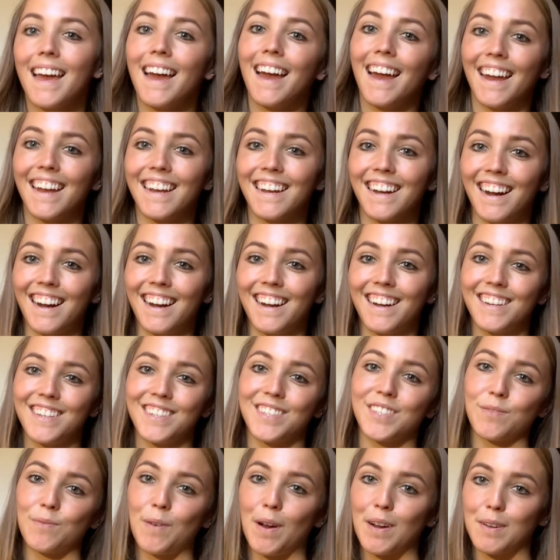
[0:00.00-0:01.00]
Hey
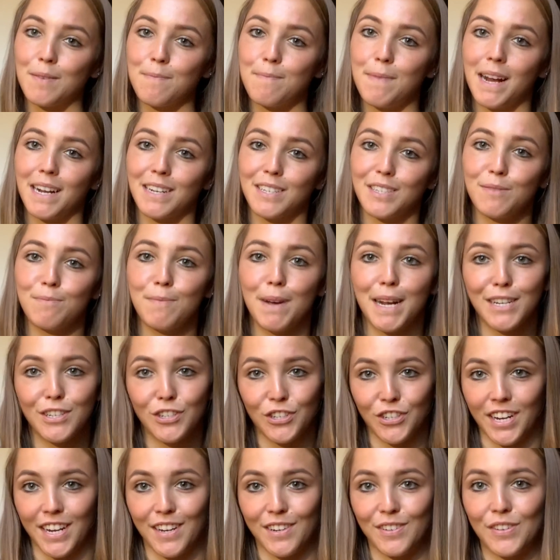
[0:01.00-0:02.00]
guys, welcome back to my
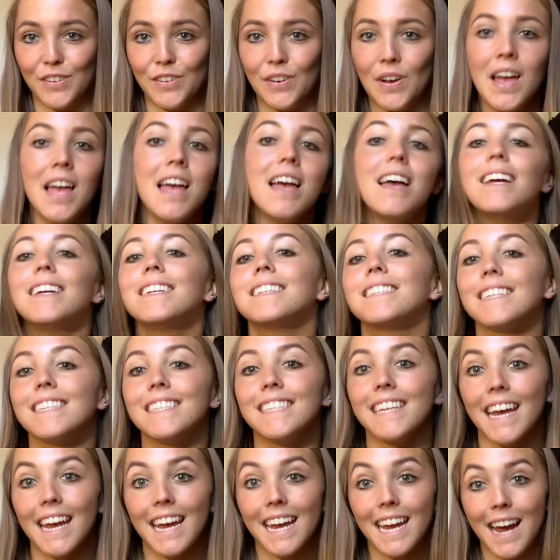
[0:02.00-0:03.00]
channel.
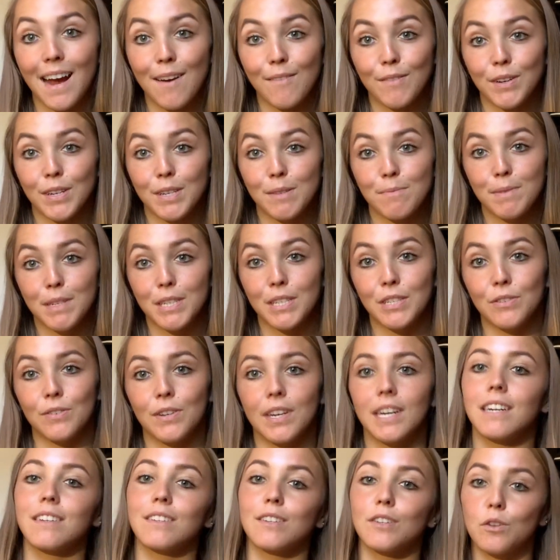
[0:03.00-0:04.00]
Today I'm going to be
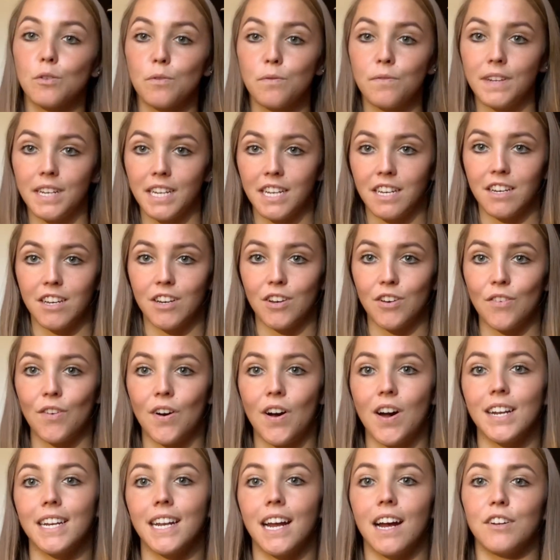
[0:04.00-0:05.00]
doing a little video
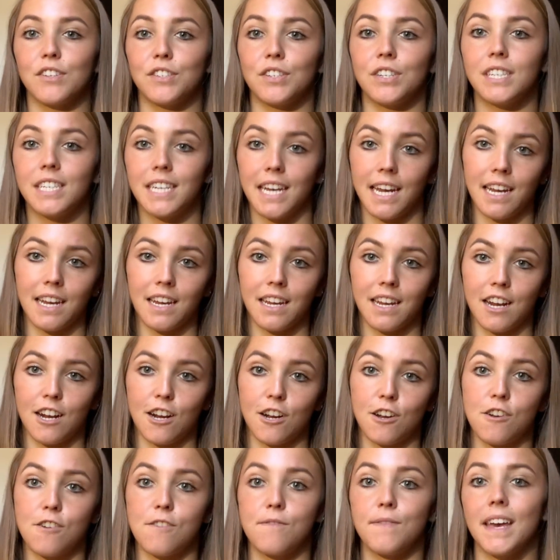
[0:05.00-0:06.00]
on how to take
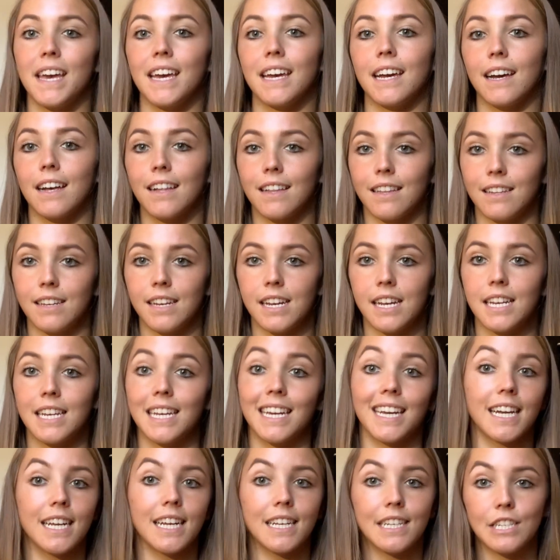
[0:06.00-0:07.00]
care of and clean
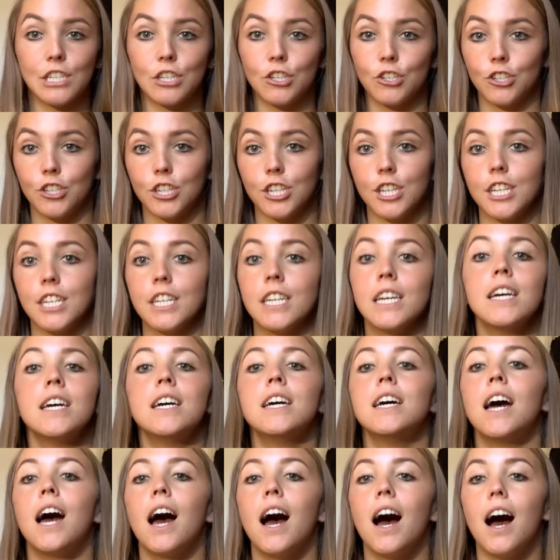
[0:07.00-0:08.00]
and condition
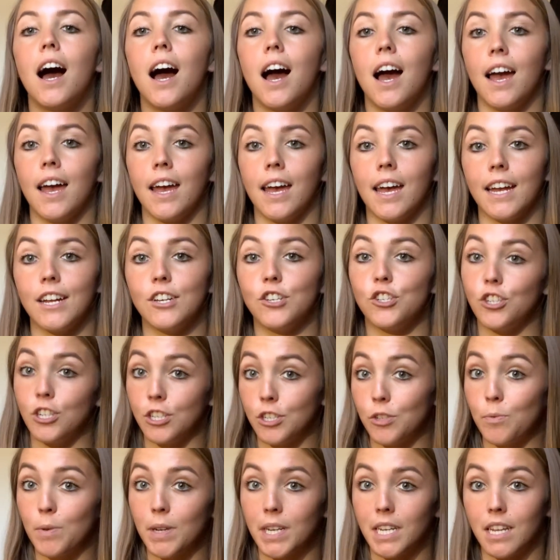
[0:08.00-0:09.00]
a
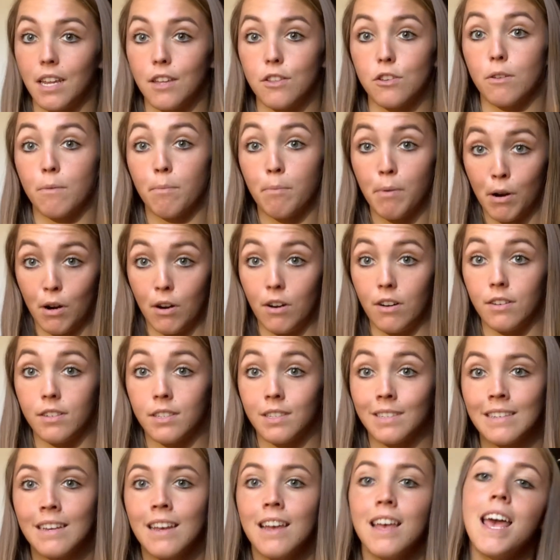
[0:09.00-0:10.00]
genuine leather purse.